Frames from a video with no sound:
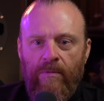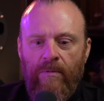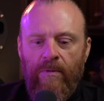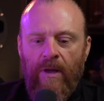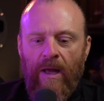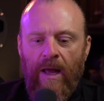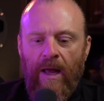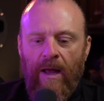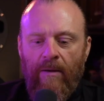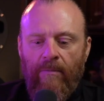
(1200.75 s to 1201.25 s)

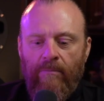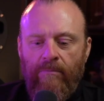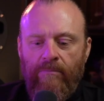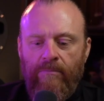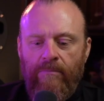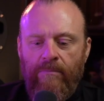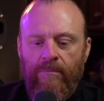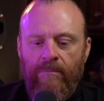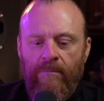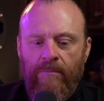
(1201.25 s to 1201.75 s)
um,
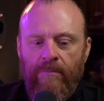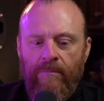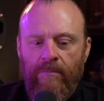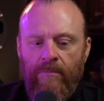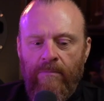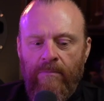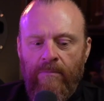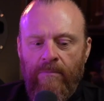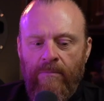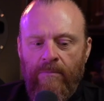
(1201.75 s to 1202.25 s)

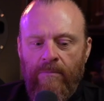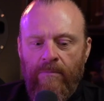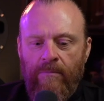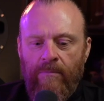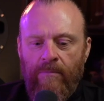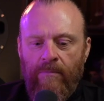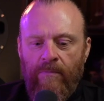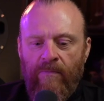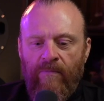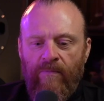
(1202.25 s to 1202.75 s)

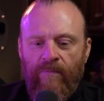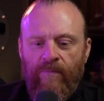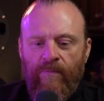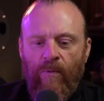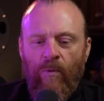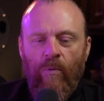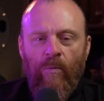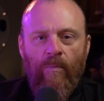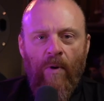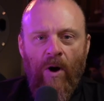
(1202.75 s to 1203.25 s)

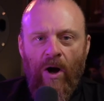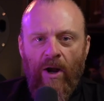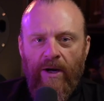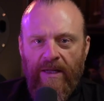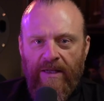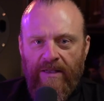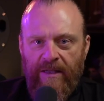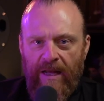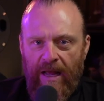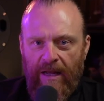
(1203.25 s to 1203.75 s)
full
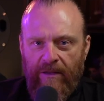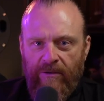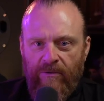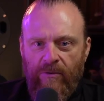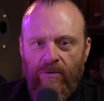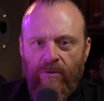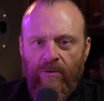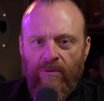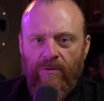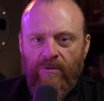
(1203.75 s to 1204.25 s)
body
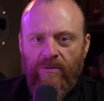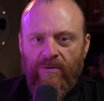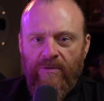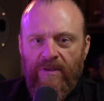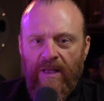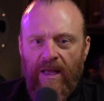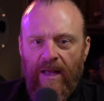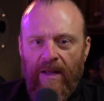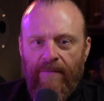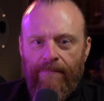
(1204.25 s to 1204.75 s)
tattoos
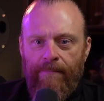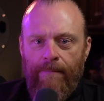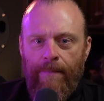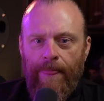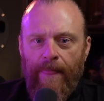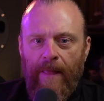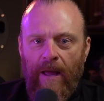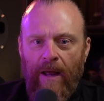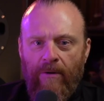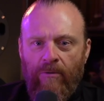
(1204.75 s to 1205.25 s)
that
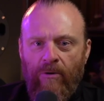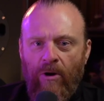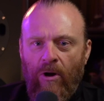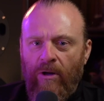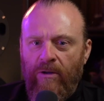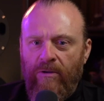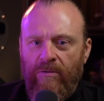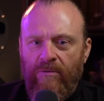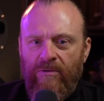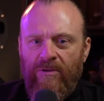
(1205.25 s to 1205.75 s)
are
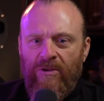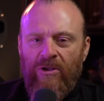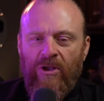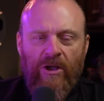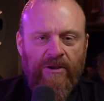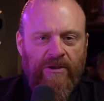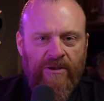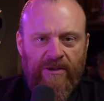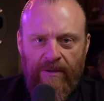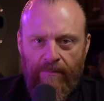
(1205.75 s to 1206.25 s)
not
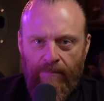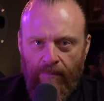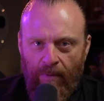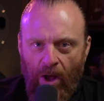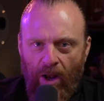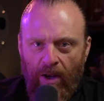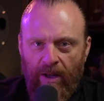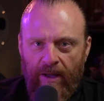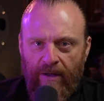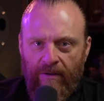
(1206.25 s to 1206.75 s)
just
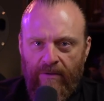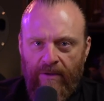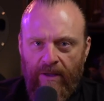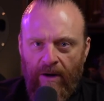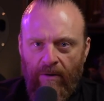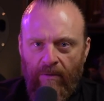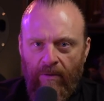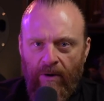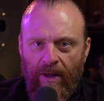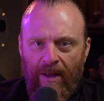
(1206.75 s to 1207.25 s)
symbolic;
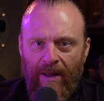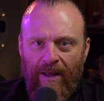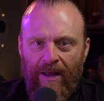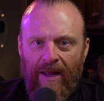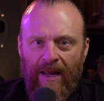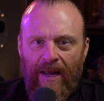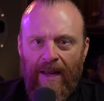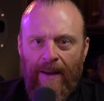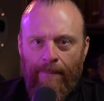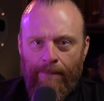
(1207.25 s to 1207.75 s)
they're
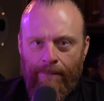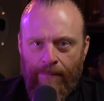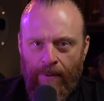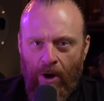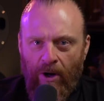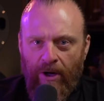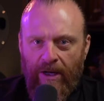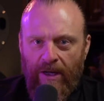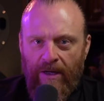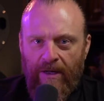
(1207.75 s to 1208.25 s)

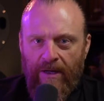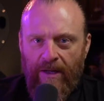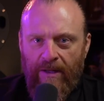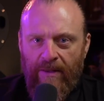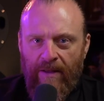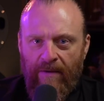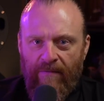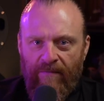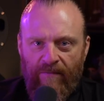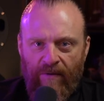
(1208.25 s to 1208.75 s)
embodied in
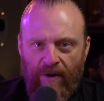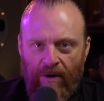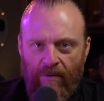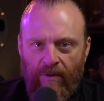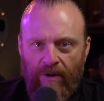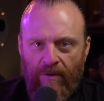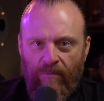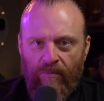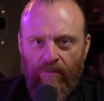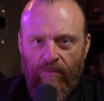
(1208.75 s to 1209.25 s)
the
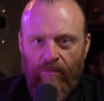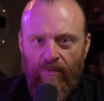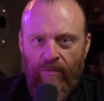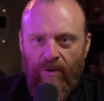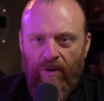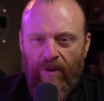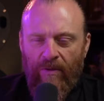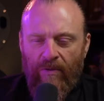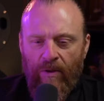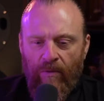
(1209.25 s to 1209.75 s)
very
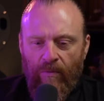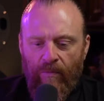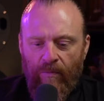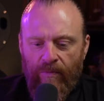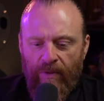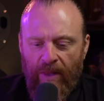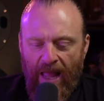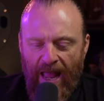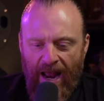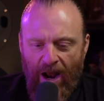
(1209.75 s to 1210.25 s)
uh, the,
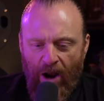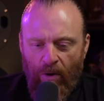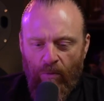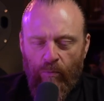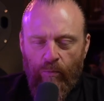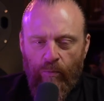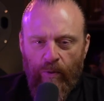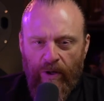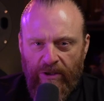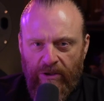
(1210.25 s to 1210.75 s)
the how
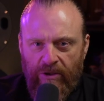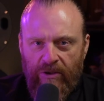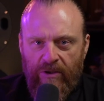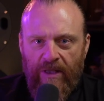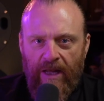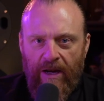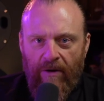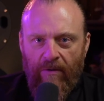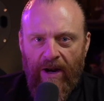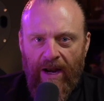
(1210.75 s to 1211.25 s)
rich
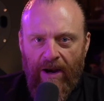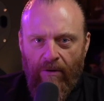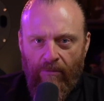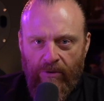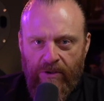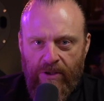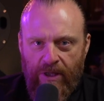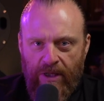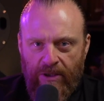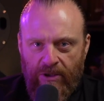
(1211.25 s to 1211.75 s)
their
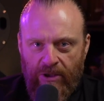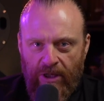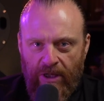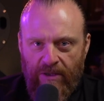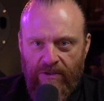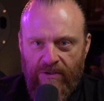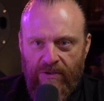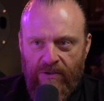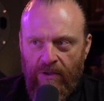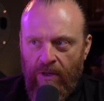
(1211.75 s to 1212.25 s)
heritage
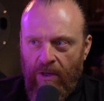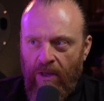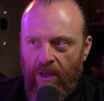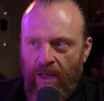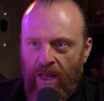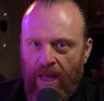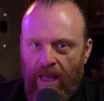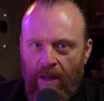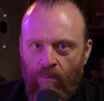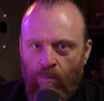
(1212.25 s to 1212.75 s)
is
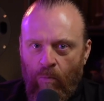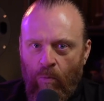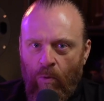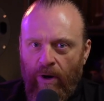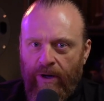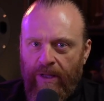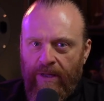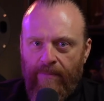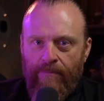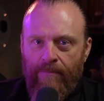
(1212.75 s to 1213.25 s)
and
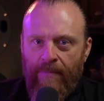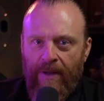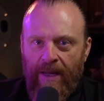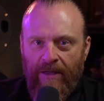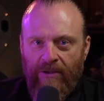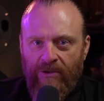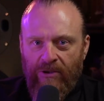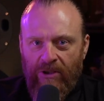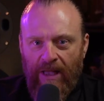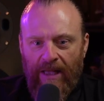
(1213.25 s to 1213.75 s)
what it
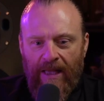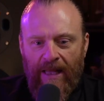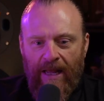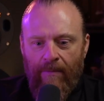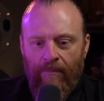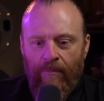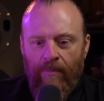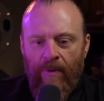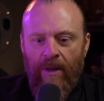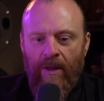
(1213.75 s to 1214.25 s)
means to them